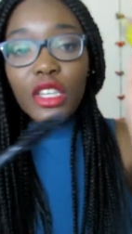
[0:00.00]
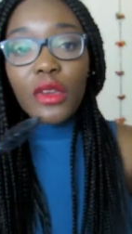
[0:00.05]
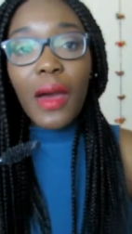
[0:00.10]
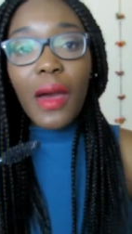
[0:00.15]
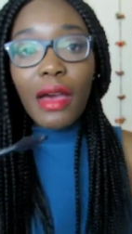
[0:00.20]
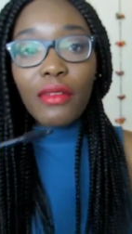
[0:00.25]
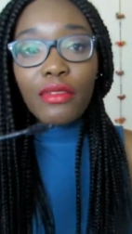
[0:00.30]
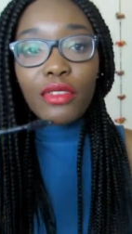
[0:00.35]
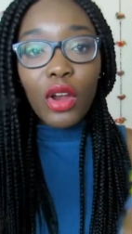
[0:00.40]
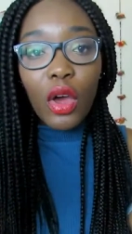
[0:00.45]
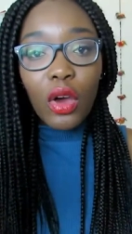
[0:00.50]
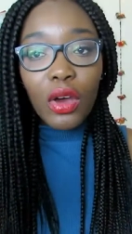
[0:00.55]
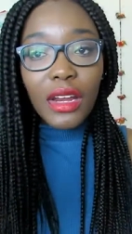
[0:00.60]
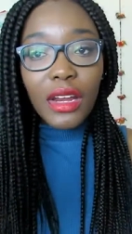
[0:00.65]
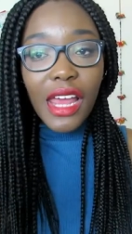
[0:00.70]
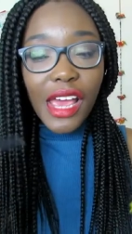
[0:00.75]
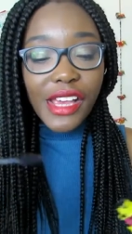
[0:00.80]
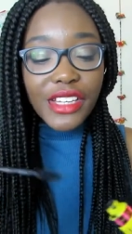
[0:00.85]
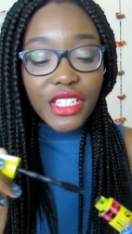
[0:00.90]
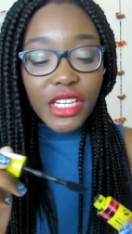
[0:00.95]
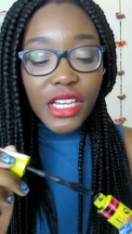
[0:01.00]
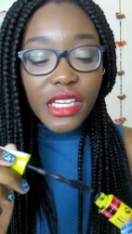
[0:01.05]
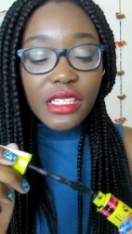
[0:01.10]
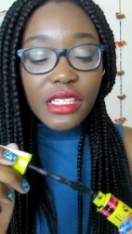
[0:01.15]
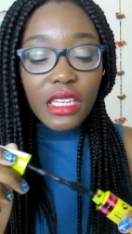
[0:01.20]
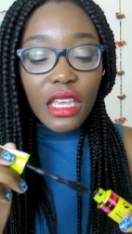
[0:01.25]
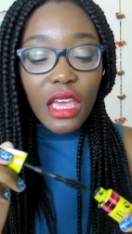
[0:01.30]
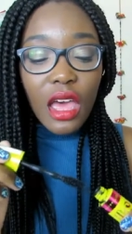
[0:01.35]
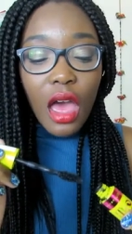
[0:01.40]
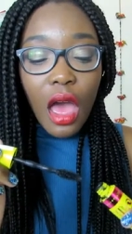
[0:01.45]
who have longer
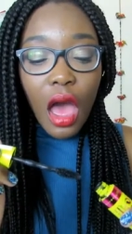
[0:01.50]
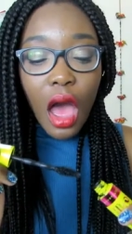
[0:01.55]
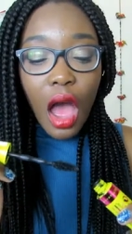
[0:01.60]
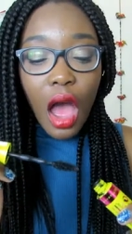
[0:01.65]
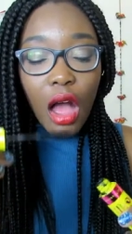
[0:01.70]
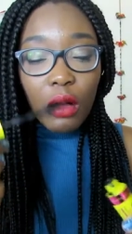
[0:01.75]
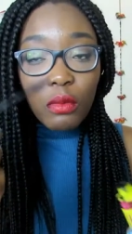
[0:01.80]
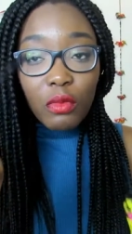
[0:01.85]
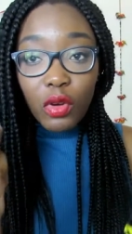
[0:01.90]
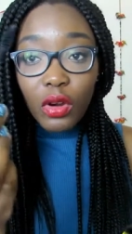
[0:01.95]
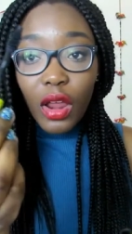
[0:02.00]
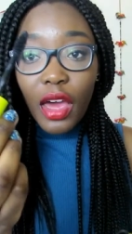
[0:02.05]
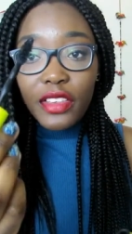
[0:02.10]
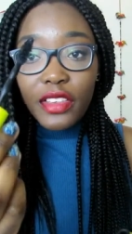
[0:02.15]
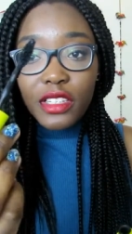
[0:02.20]
lashes will like